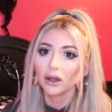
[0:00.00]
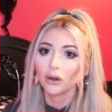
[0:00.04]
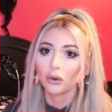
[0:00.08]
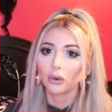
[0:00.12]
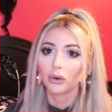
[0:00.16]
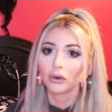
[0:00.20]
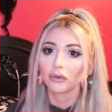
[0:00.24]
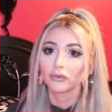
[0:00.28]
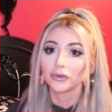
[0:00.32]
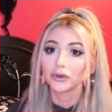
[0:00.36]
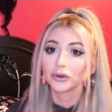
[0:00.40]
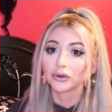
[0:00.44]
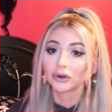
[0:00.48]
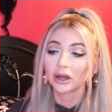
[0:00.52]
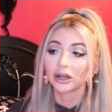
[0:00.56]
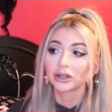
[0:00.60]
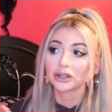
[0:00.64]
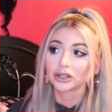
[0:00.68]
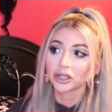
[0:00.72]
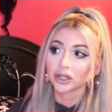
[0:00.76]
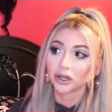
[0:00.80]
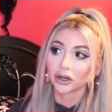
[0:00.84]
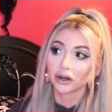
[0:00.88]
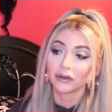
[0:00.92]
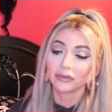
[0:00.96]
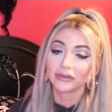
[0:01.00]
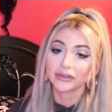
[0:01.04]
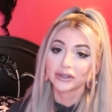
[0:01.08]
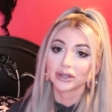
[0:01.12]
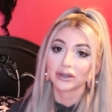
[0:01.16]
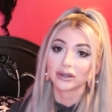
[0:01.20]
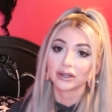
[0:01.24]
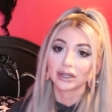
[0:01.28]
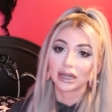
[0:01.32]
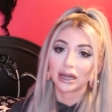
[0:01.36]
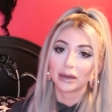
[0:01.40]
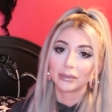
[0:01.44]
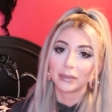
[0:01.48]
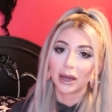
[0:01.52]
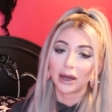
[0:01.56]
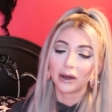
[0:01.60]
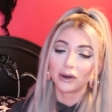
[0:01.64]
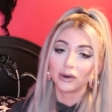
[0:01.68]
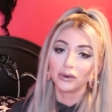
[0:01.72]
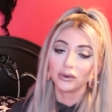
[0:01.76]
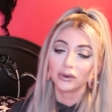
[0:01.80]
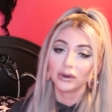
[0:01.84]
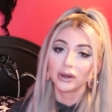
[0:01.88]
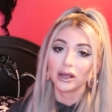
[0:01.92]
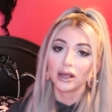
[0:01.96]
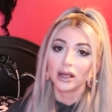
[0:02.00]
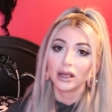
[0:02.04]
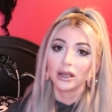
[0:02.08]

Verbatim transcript: or if you're not sure if it's going to come out